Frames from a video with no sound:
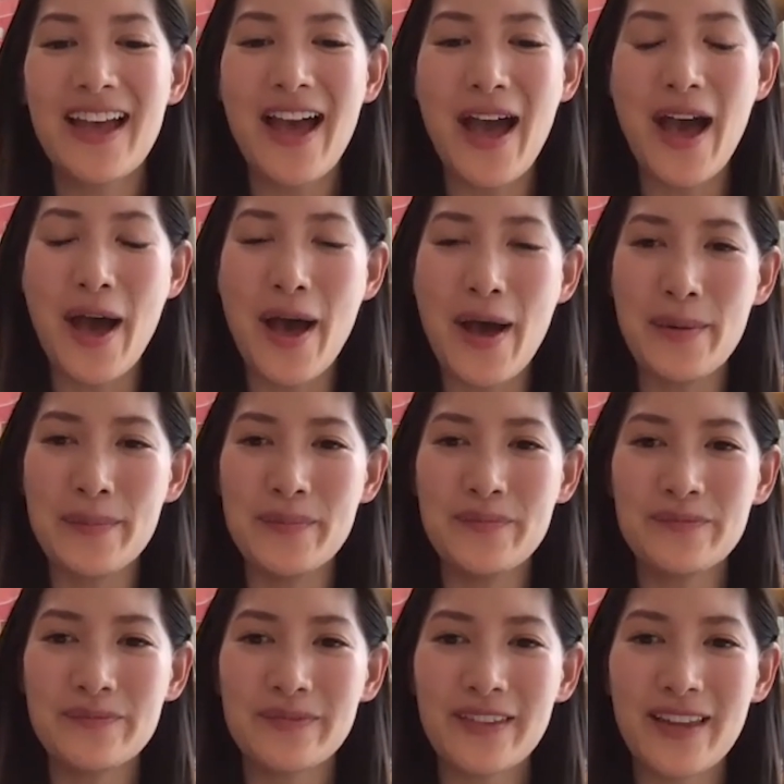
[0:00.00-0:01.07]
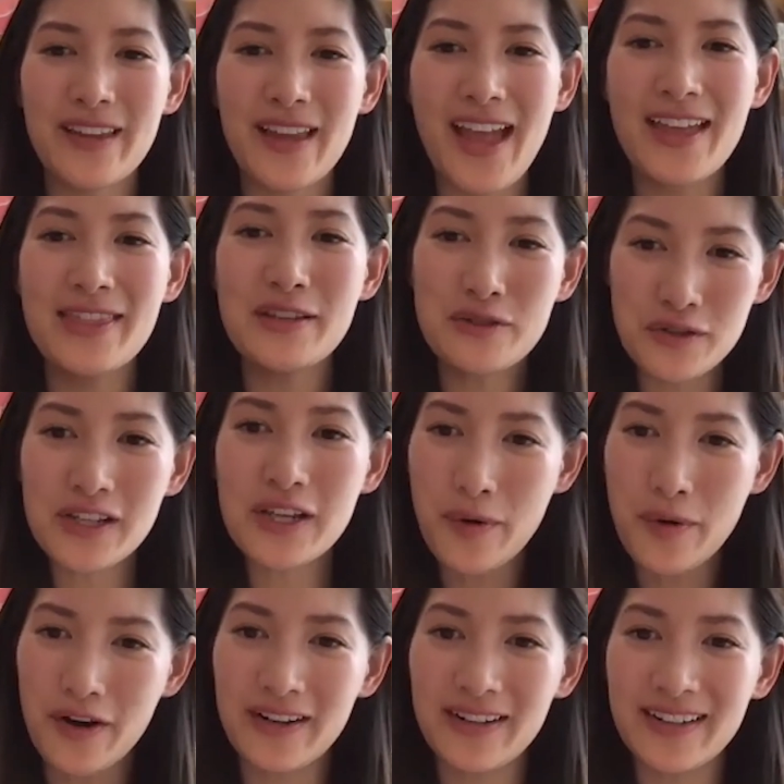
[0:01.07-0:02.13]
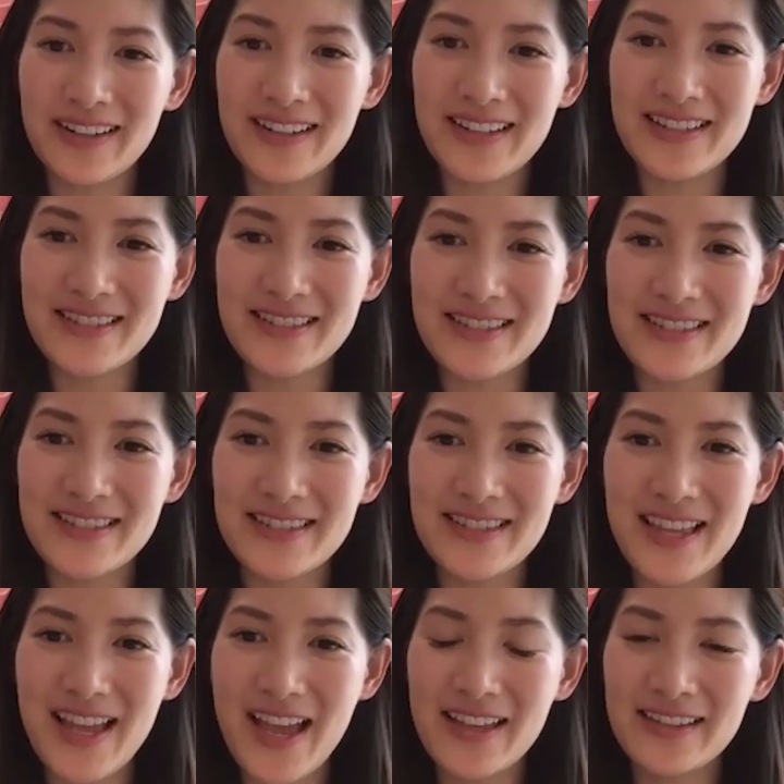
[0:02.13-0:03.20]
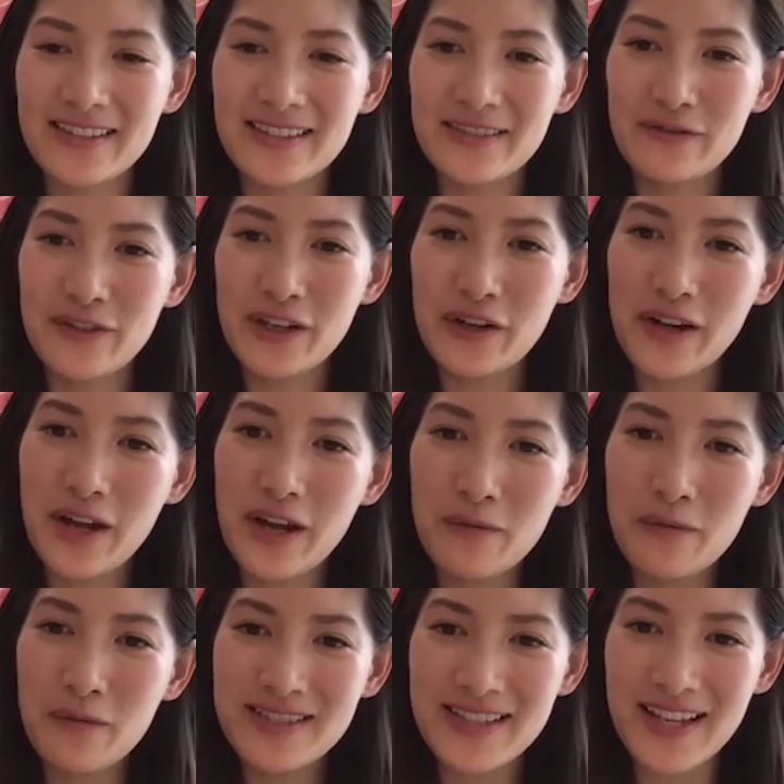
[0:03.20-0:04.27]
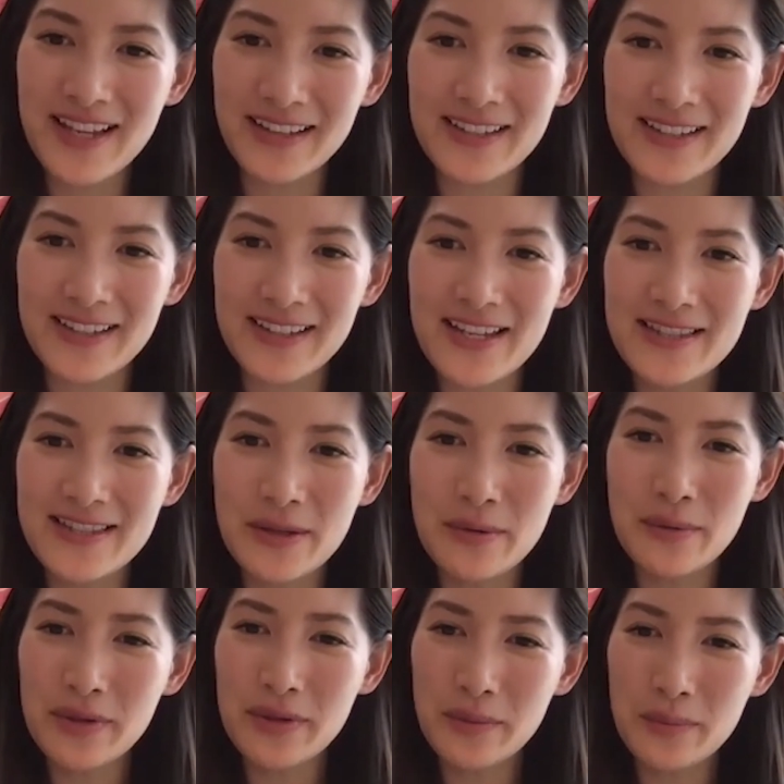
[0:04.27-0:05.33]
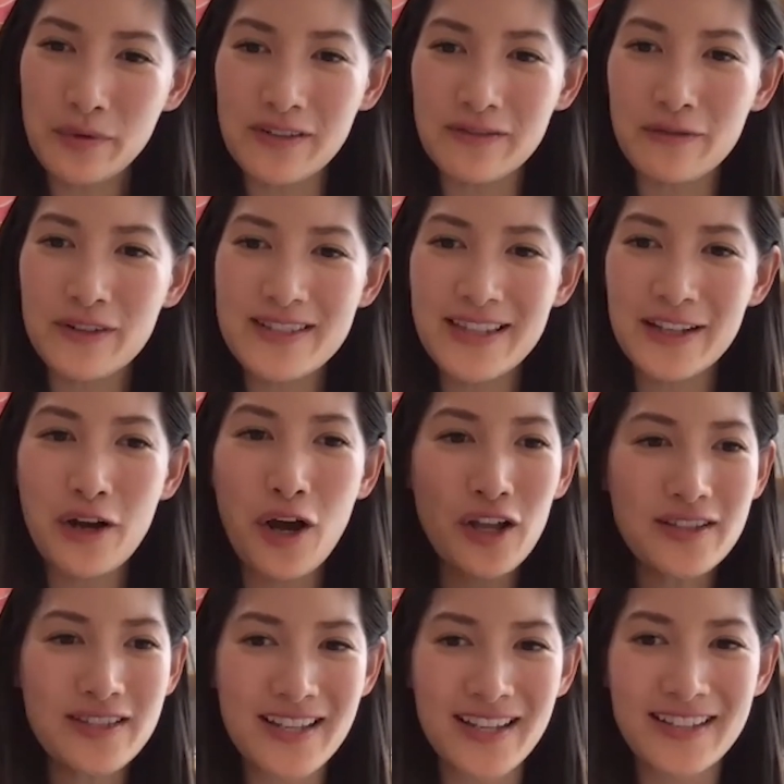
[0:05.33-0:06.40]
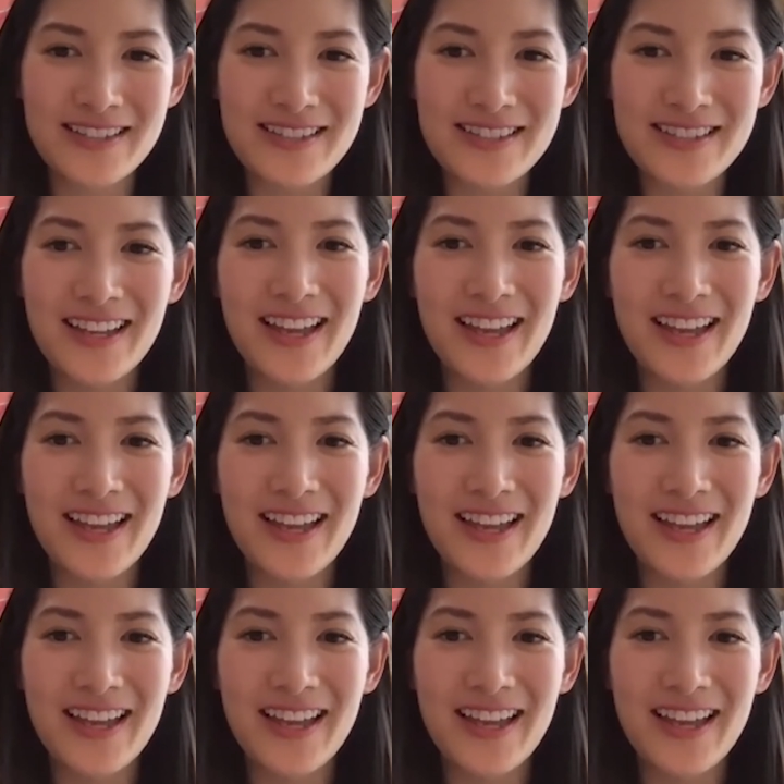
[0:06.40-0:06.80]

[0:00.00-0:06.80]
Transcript: And the tricky part is then figuring out what exactly is the brief, what is the content